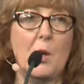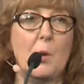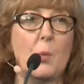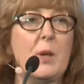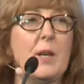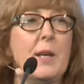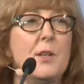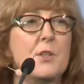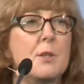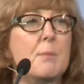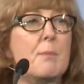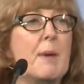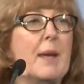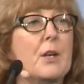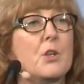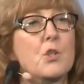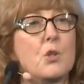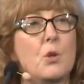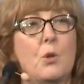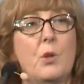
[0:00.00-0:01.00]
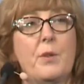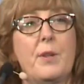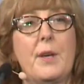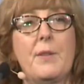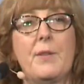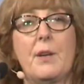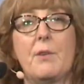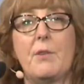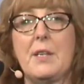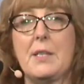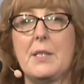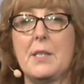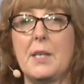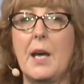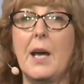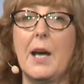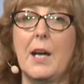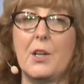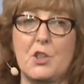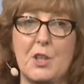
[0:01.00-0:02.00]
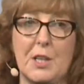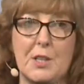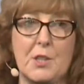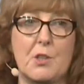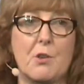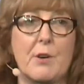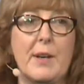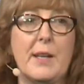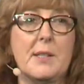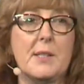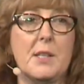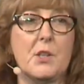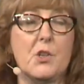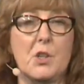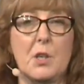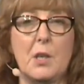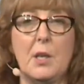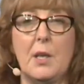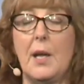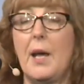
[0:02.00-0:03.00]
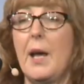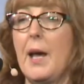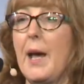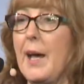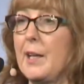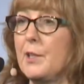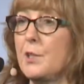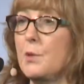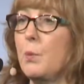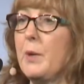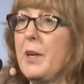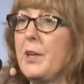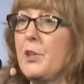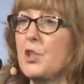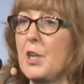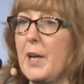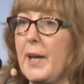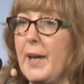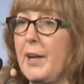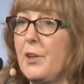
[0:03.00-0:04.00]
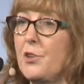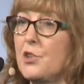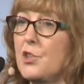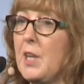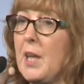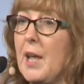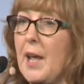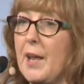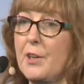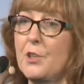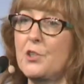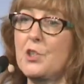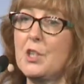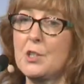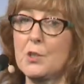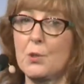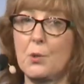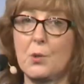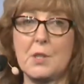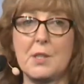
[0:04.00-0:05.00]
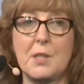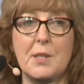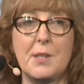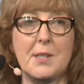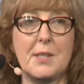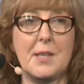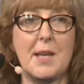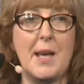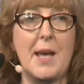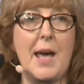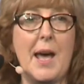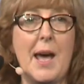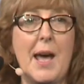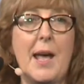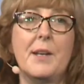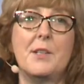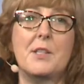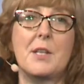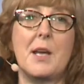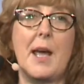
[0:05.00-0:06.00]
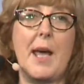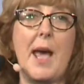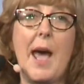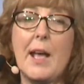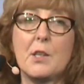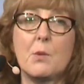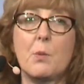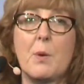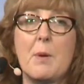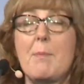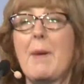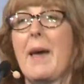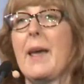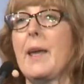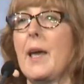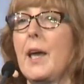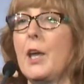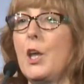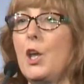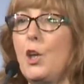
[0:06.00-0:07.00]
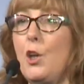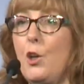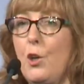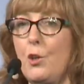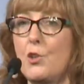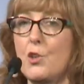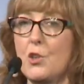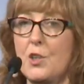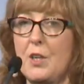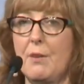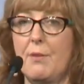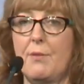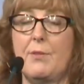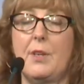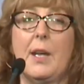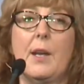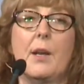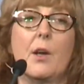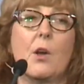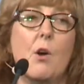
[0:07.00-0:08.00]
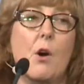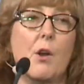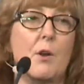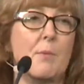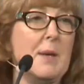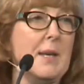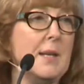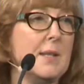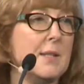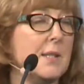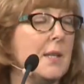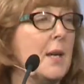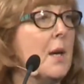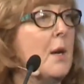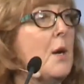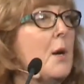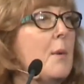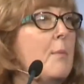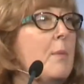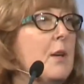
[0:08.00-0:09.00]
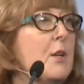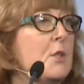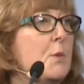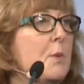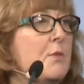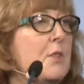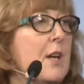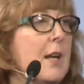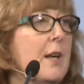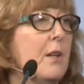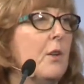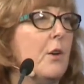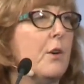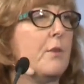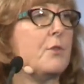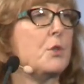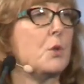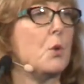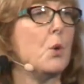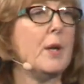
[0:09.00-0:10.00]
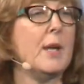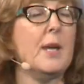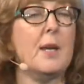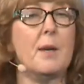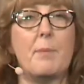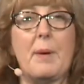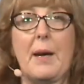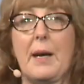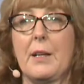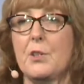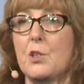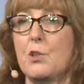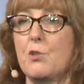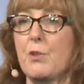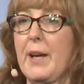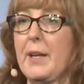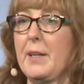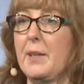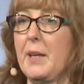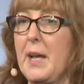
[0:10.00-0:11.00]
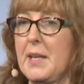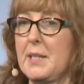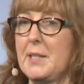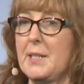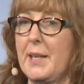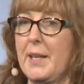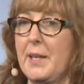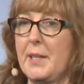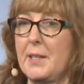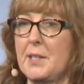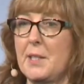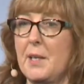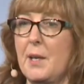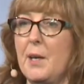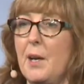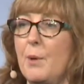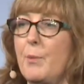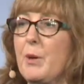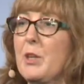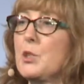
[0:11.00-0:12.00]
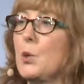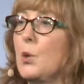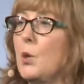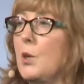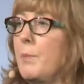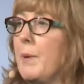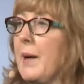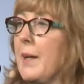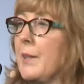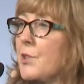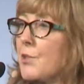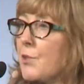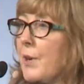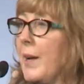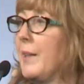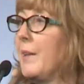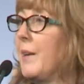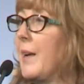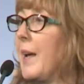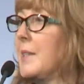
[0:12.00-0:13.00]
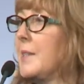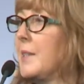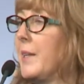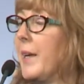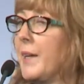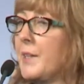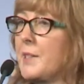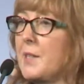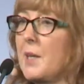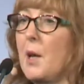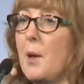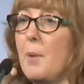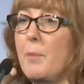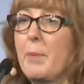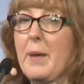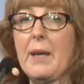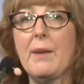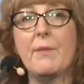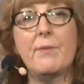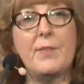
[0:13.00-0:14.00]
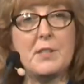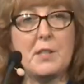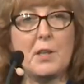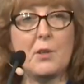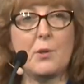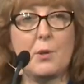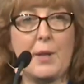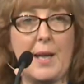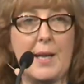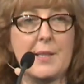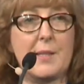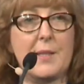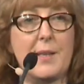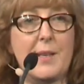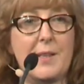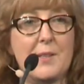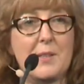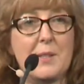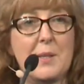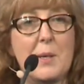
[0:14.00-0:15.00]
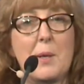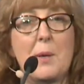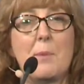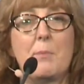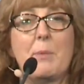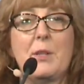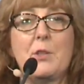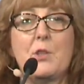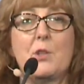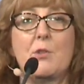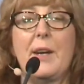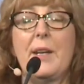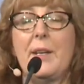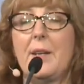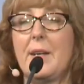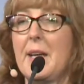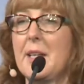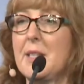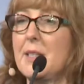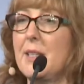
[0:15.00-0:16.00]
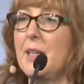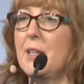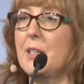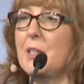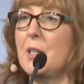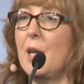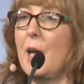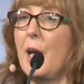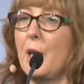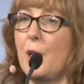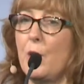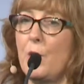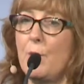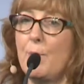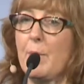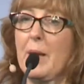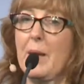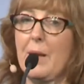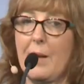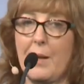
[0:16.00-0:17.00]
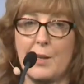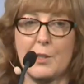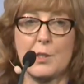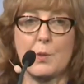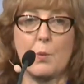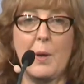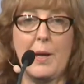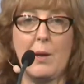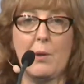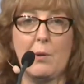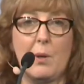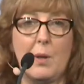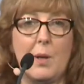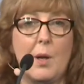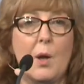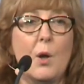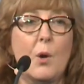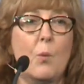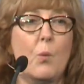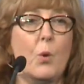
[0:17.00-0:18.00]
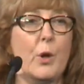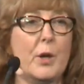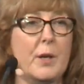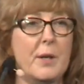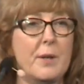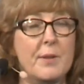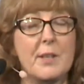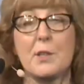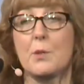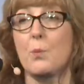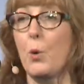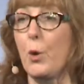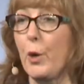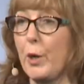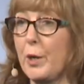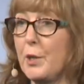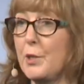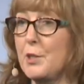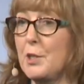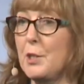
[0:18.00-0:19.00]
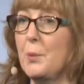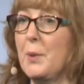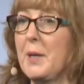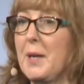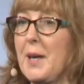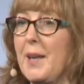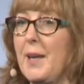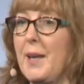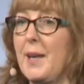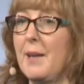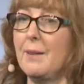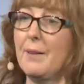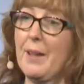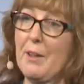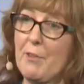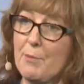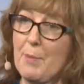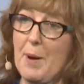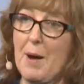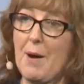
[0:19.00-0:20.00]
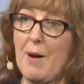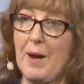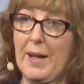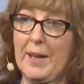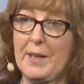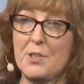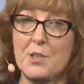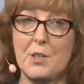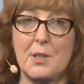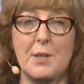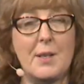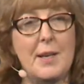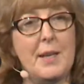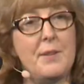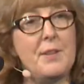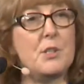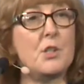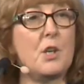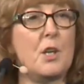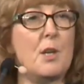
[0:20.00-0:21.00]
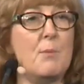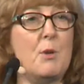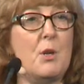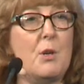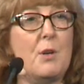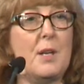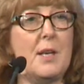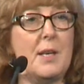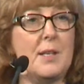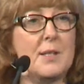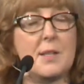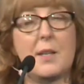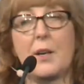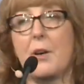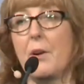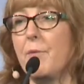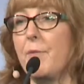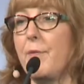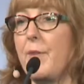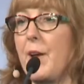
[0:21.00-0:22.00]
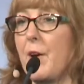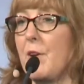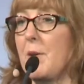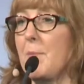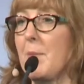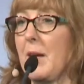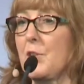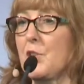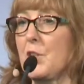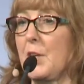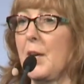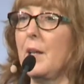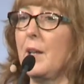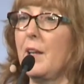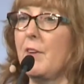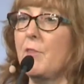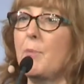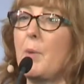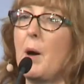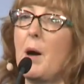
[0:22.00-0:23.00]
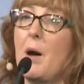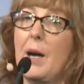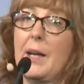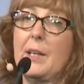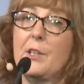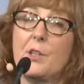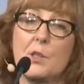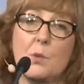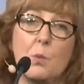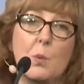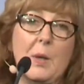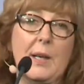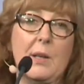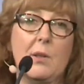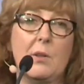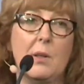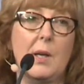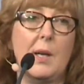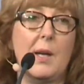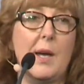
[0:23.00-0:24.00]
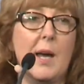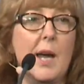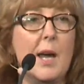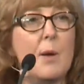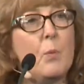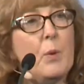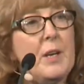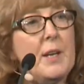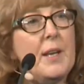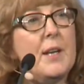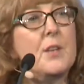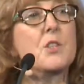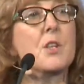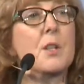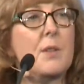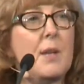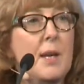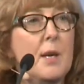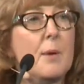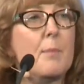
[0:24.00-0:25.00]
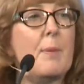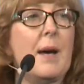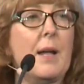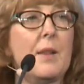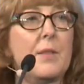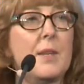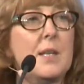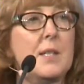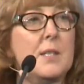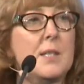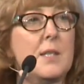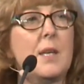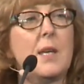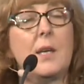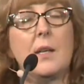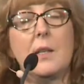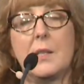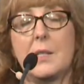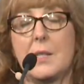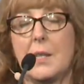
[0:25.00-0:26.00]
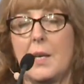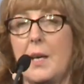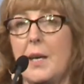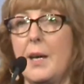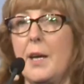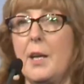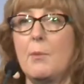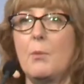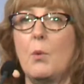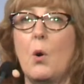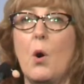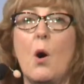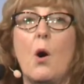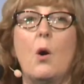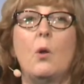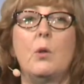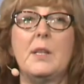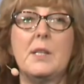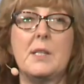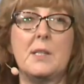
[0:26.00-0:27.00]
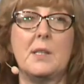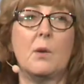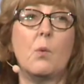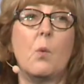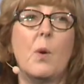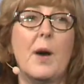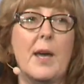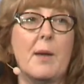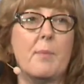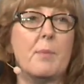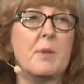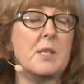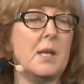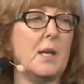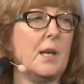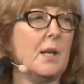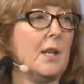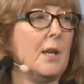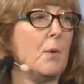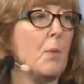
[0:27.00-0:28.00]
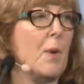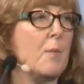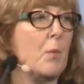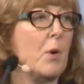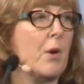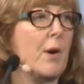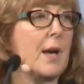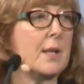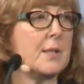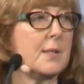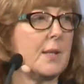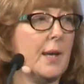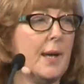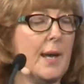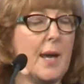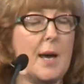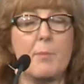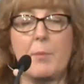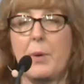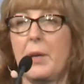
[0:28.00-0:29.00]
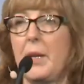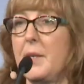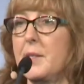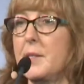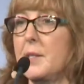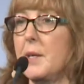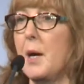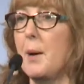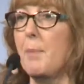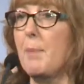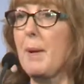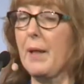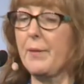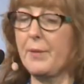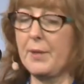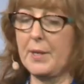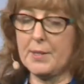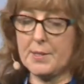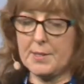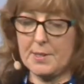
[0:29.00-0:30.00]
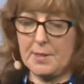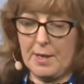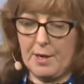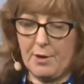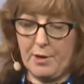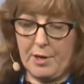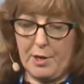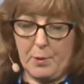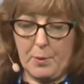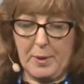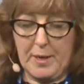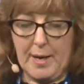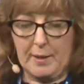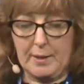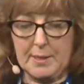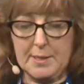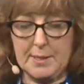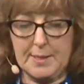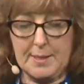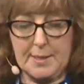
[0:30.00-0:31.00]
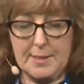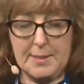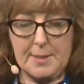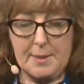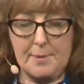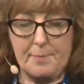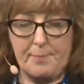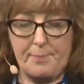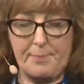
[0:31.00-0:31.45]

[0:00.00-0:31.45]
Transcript: We need to make sure that there is a just transition as we change the energy sources and as we make a huge shift in economies. Because we've done a lot of talking about stranded assets, and we talk about stranded assets being physical assets, but stranded assets are human as well. There's workers who are getting left behind, and there's communities that are very much get left behind as well. And we need to think about these things in a more holistic way, particularly when we're asking companies about their scenario analysis.